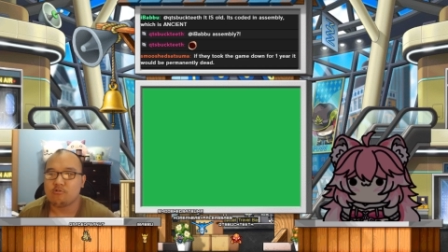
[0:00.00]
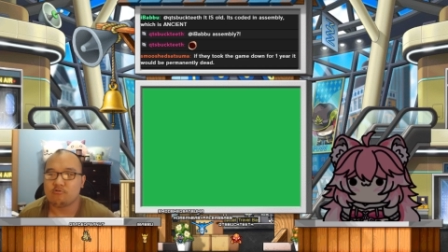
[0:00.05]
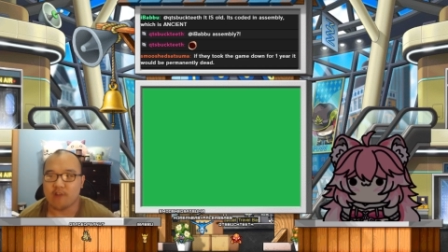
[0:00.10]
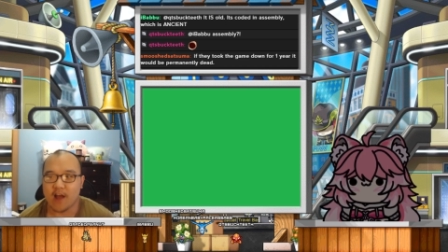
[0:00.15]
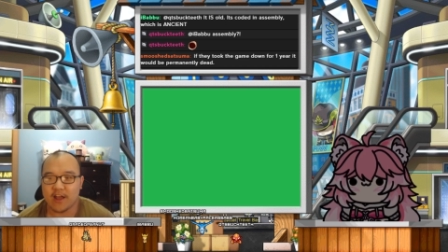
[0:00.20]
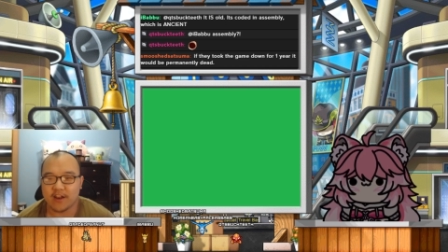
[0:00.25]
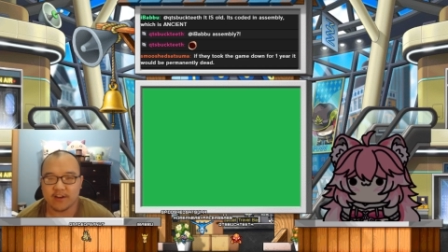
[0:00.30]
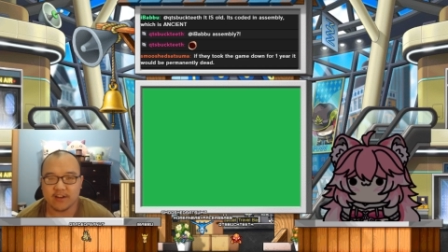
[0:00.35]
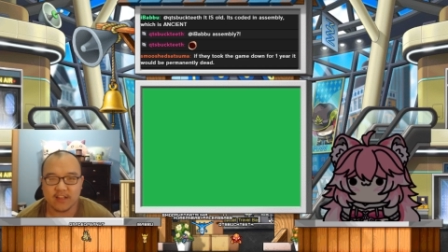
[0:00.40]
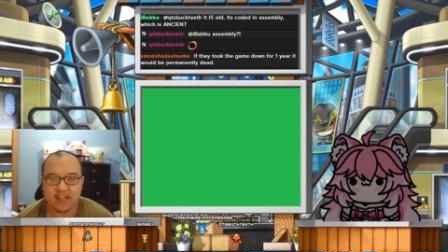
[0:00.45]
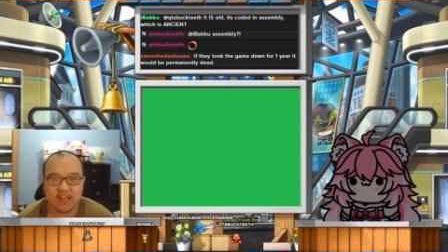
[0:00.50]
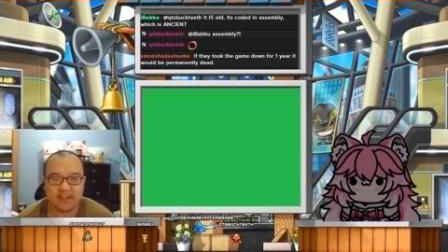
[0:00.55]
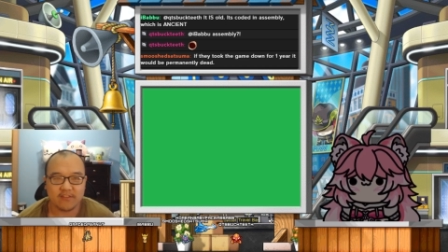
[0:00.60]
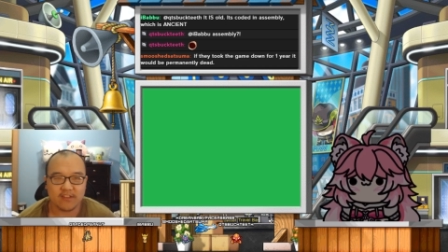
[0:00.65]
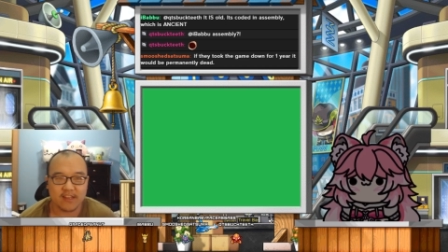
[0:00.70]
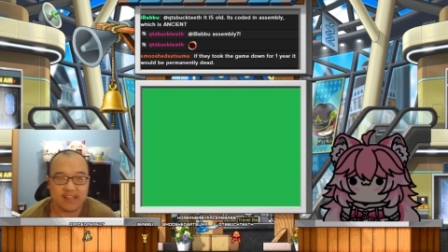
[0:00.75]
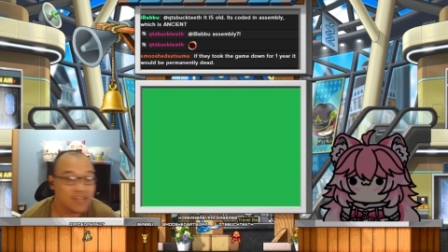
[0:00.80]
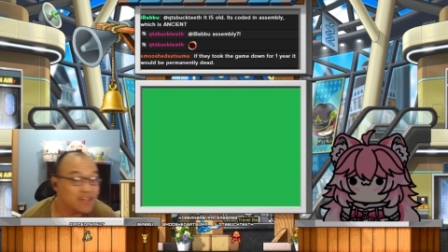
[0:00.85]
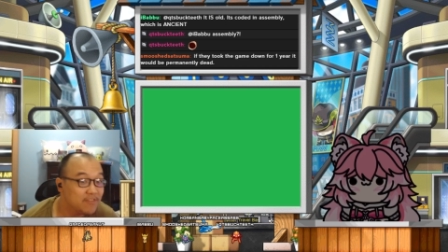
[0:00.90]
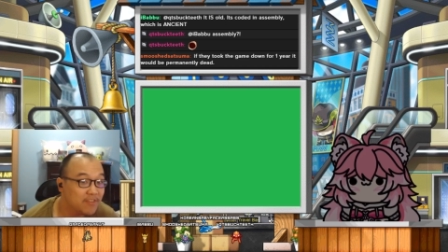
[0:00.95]
rather than,
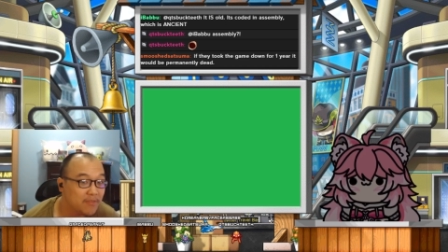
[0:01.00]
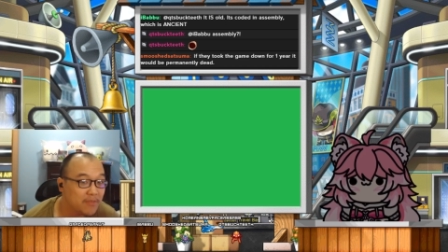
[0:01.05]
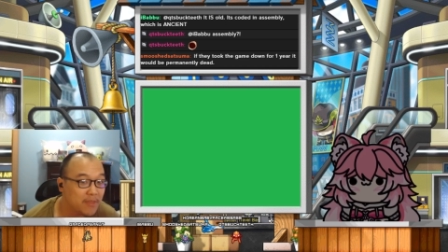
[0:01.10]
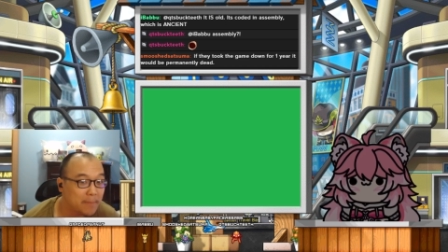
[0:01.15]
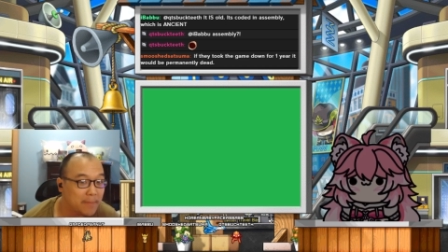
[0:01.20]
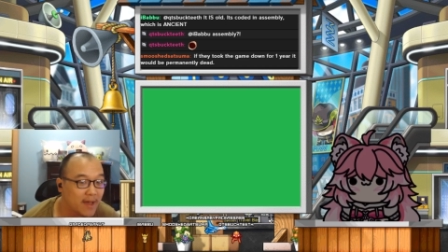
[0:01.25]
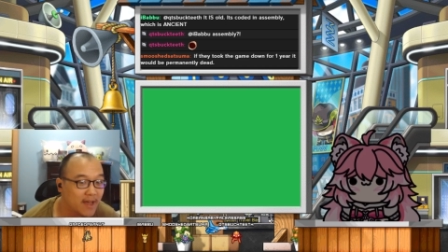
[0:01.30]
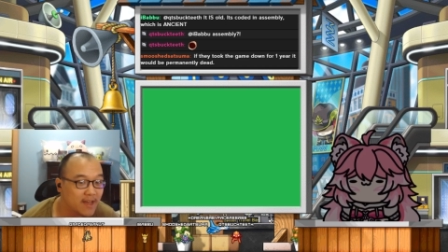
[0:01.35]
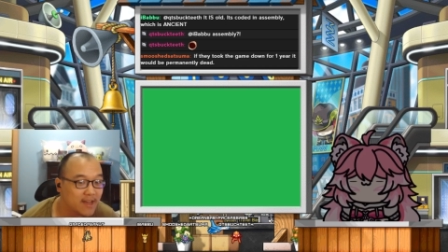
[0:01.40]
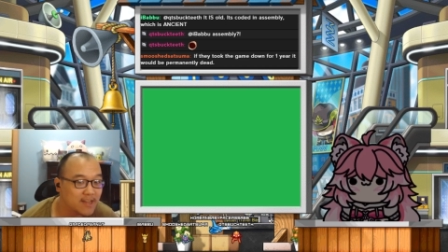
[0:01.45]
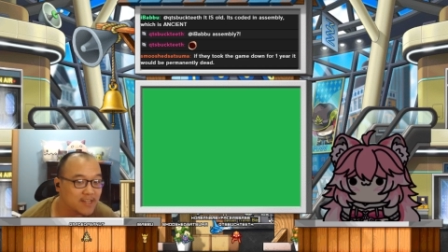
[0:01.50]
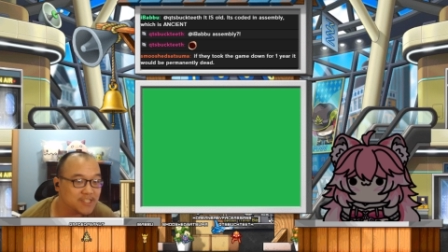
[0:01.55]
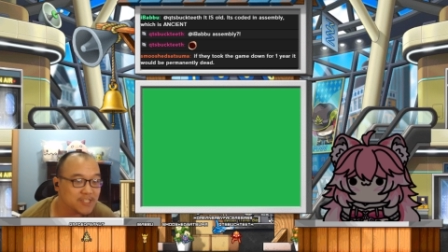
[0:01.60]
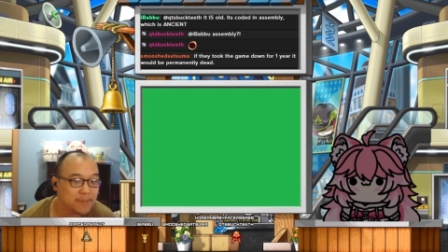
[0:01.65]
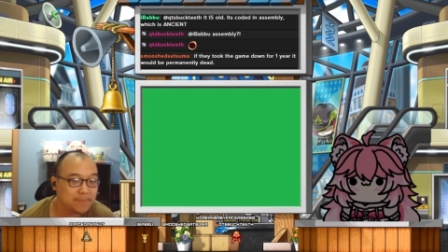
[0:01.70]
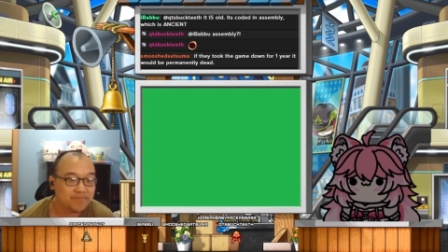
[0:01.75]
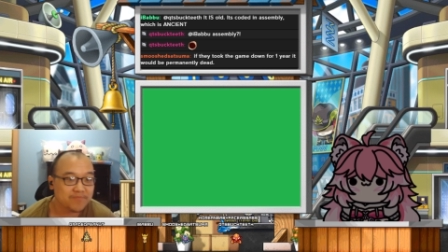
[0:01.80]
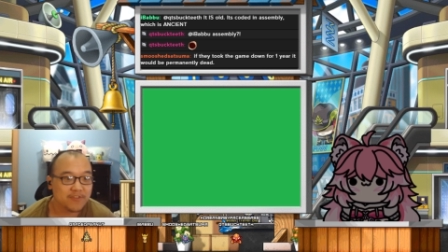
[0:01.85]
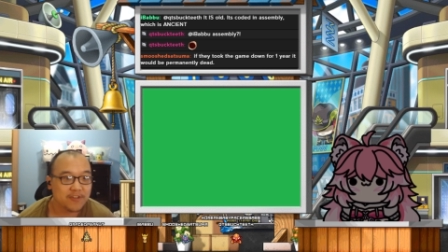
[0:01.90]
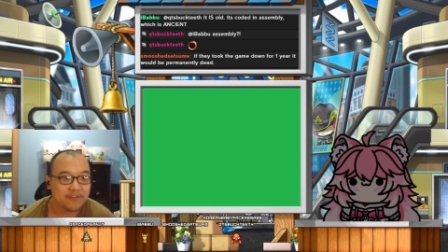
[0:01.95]
again, give them the bugs,
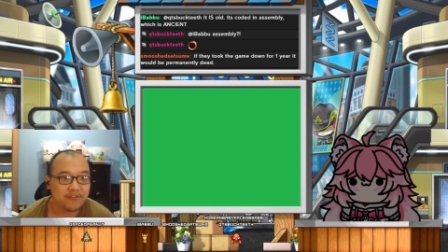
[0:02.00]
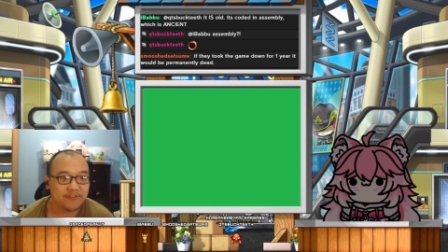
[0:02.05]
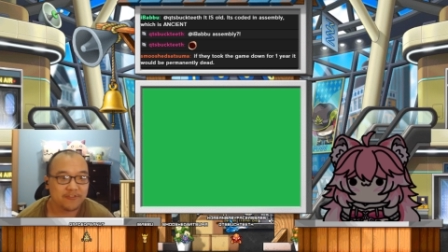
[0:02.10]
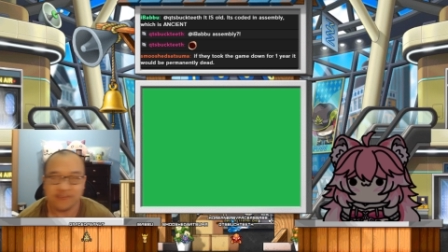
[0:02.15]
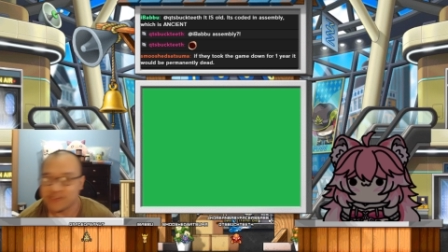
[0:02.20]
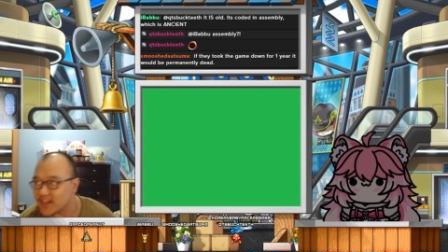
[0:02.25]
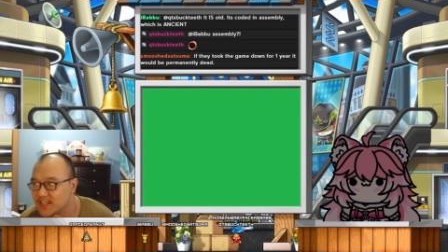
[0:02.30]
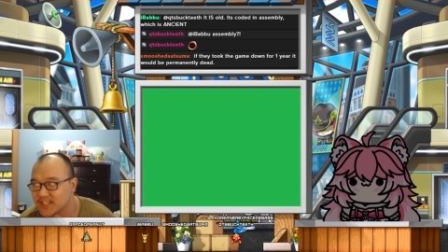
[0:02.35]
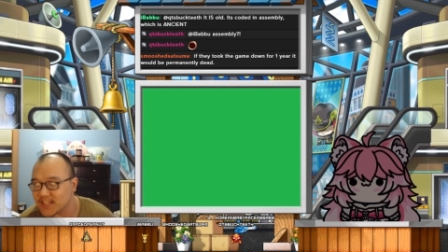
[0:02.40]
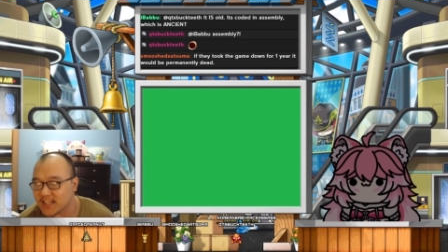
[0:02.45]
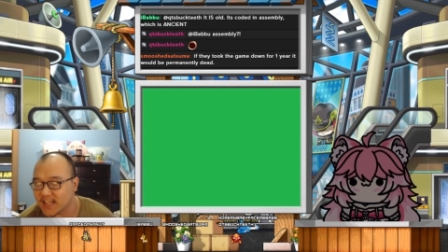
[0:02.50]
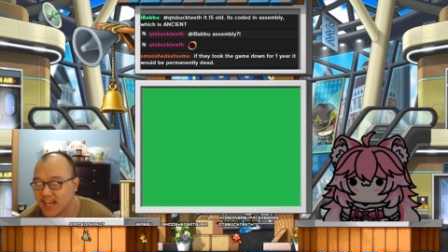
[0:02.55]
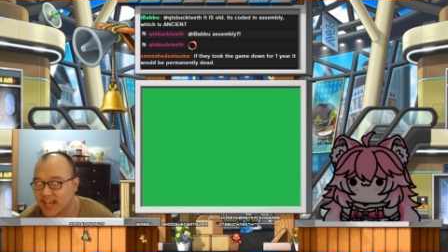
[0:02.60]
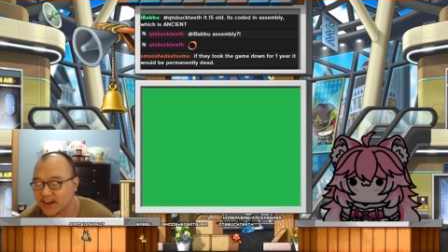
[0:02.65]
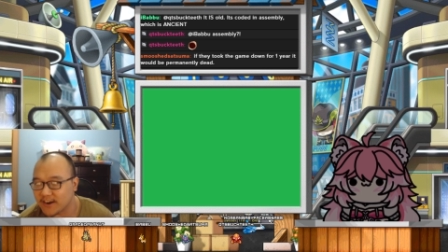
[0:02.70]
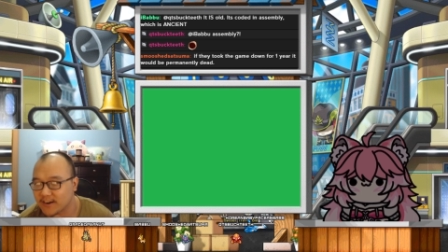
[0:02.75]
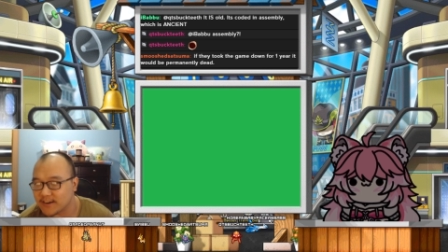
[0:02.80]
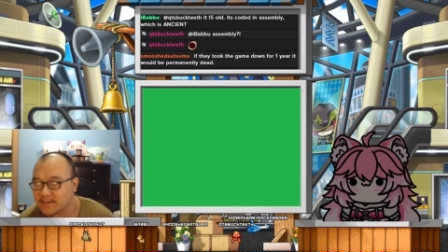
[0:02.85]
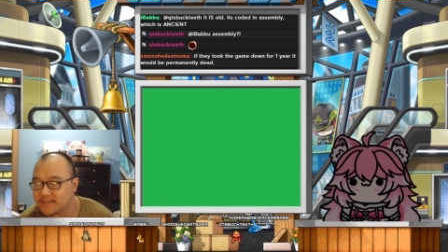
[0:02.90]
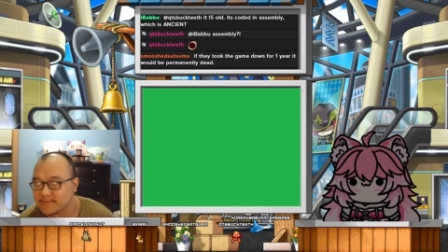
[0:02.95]
fix it
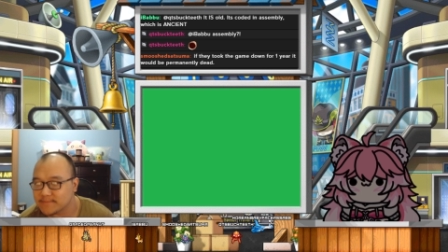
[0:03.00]
later.